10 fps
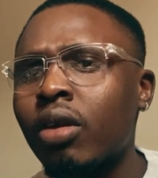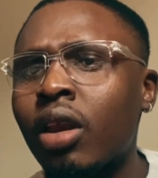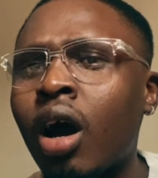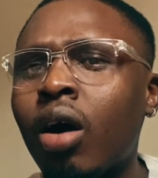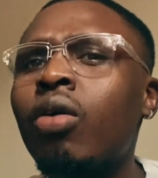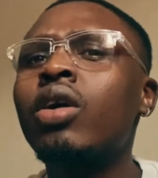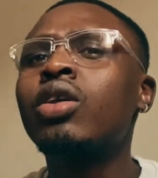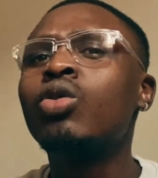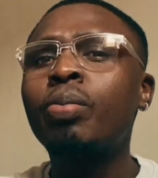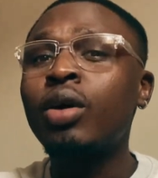Now,
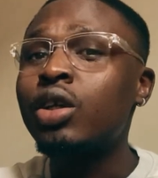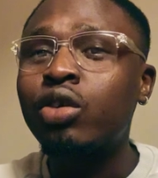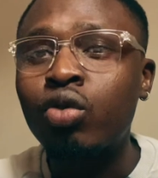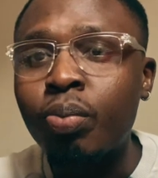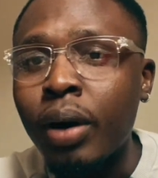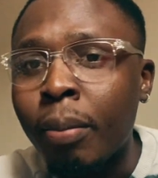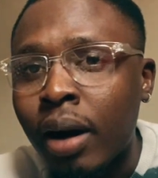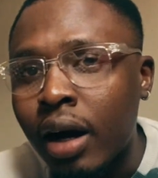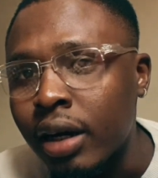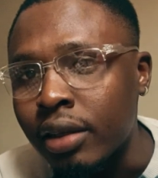nobody is
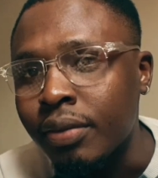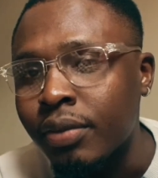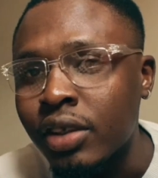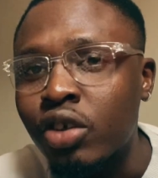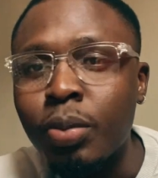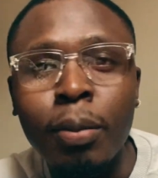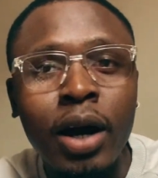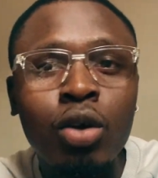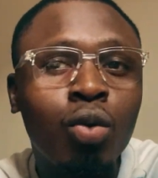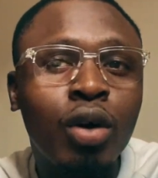Superman. The
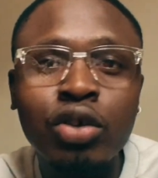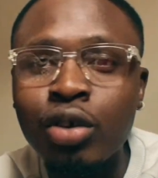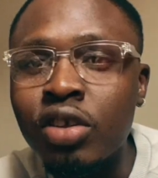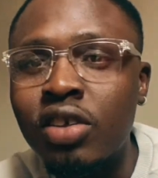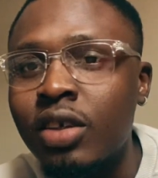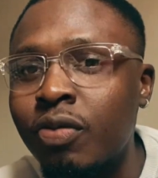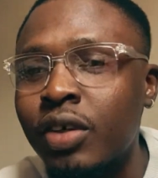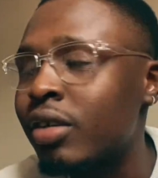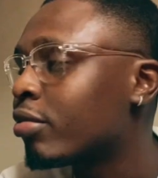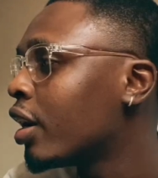Superman you watch on
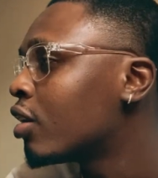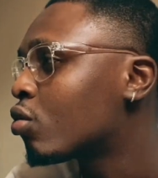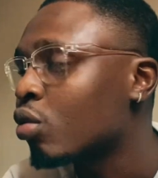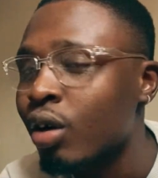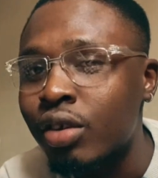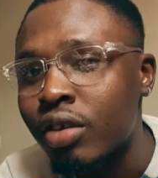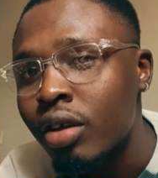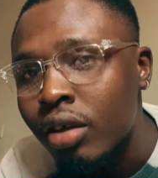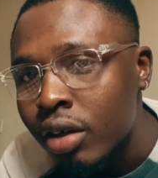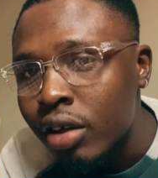TV, guess what?
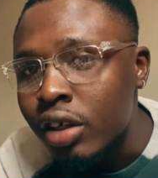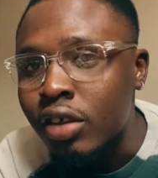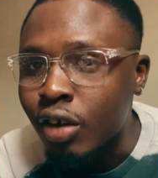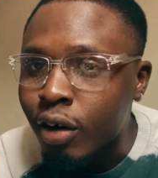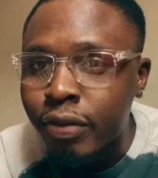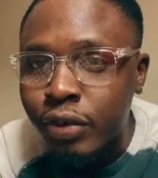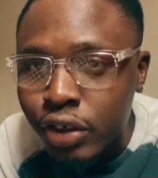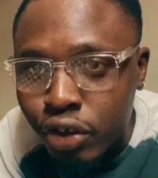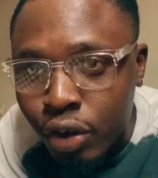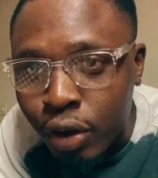It's all
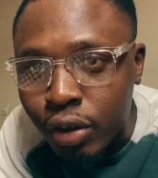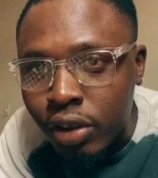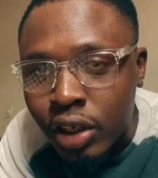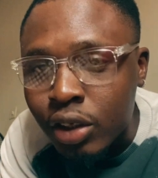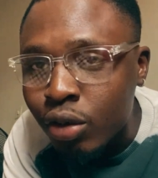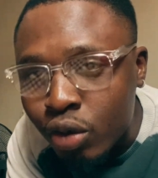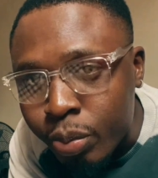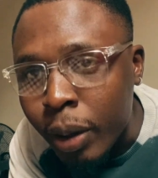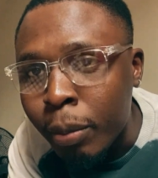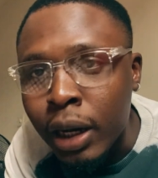fiction. There's no
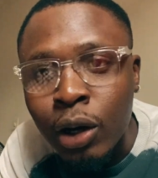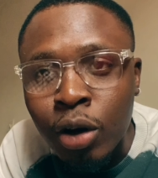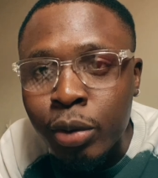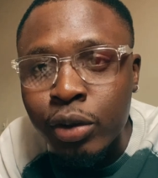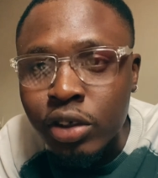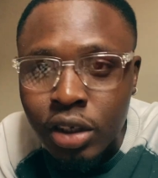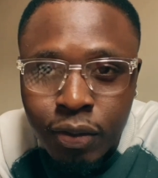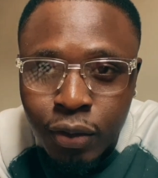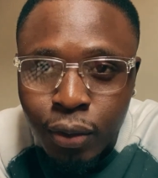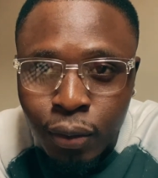Superman coming to
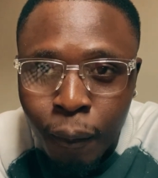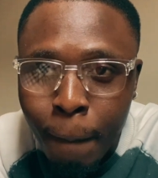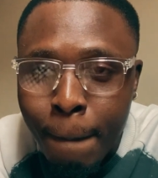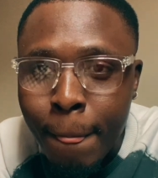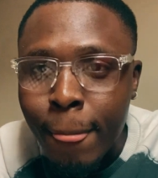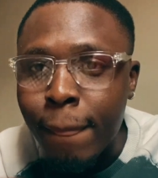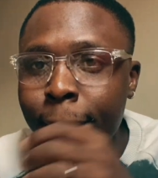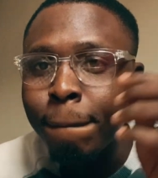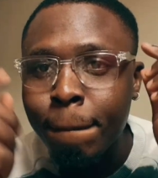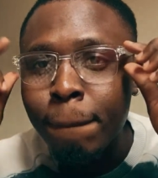save you.
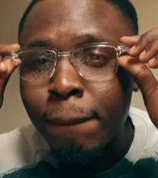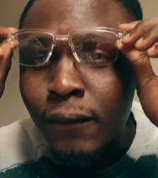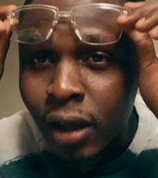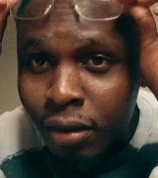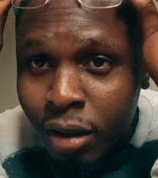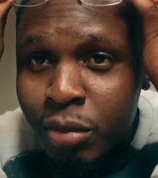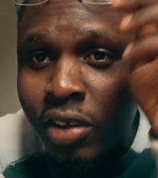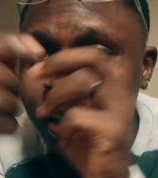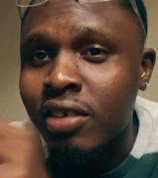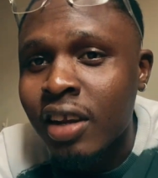Let me
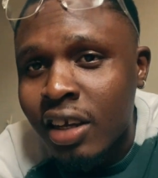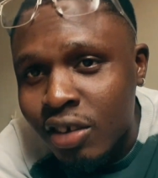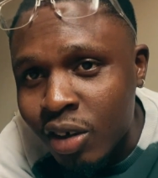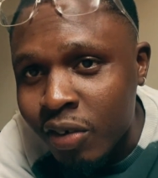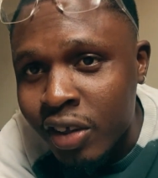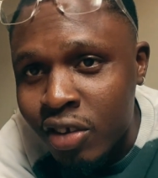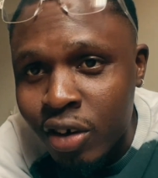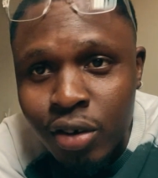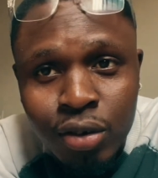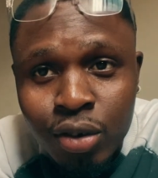take these glasses off and
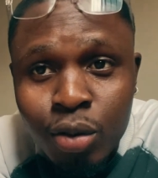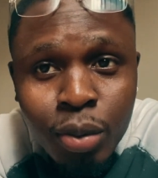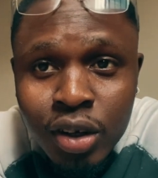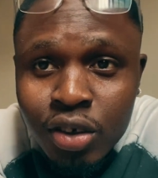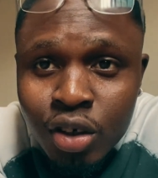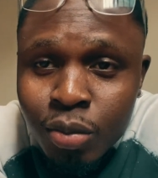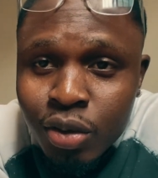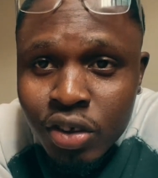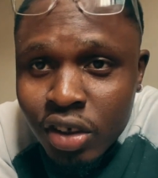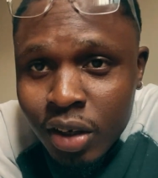tell you, nobody's coming
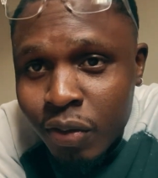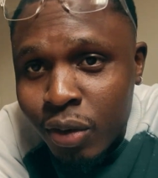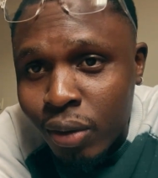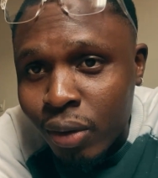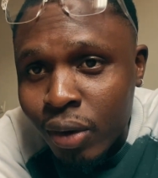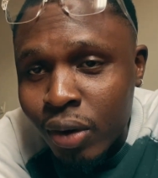to save you.